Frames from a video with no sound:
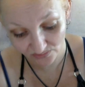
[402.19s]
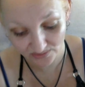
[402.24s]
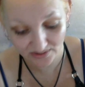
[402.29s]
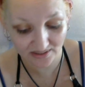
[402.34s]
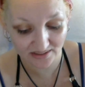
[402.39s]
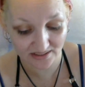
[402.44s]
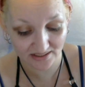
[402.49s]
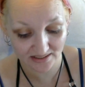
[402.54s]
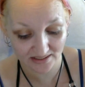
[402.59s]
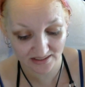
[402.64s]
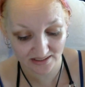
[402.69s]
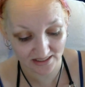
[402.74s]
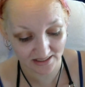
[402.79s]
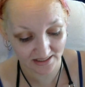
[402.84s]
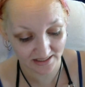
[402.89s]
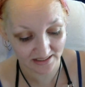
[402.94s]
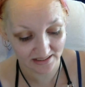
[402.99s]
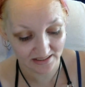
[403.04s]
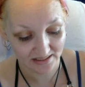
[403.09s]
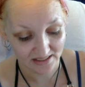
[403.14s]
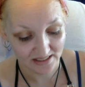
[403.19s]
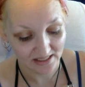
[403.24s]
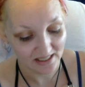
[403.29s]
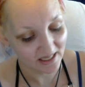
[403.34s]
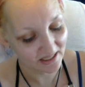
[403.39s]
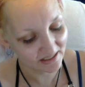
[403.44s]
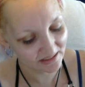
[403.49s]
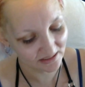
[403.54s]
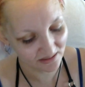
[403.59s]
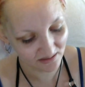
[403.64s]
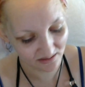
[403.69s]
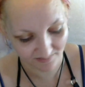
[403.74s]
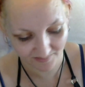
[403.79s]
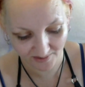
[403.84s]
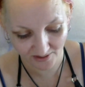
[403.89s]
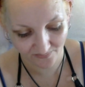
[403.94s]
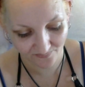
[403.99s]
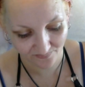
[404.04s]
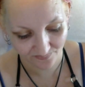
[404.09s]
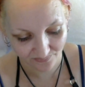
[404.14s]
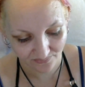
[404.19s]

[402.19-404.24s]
to Disneyland in the limo,